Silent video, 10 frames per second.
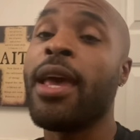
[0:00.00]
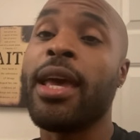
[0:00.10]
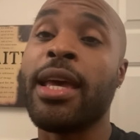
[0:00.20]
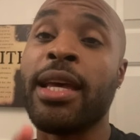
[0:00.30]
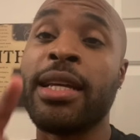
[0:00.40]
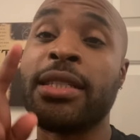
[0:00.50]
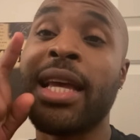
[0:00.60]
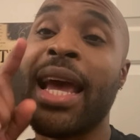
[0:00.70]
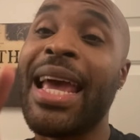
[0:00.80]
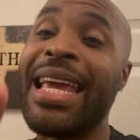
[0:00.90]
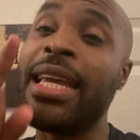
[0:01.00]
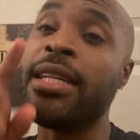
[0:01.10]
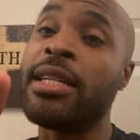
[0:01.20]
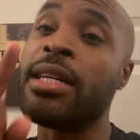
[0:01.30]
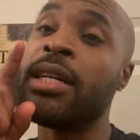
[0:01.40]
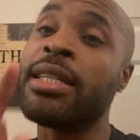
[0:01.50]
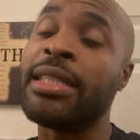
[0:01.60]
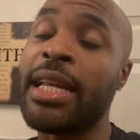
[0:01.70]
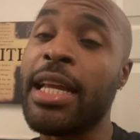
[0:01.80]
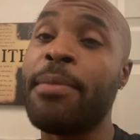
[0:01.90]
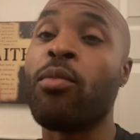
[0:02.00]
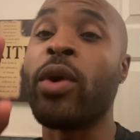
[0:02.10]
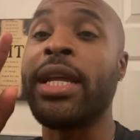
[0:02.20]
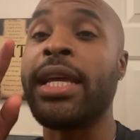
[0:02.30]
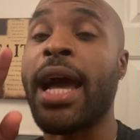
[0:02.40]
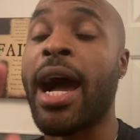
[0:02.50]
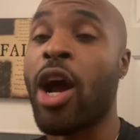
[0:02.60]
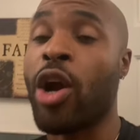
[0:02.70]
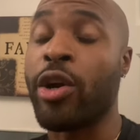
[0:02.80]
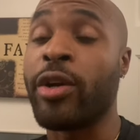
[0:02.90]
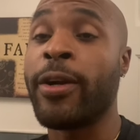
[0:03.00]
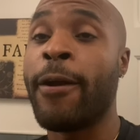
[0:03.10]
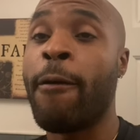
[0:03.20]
is he dug deep when he got hurt.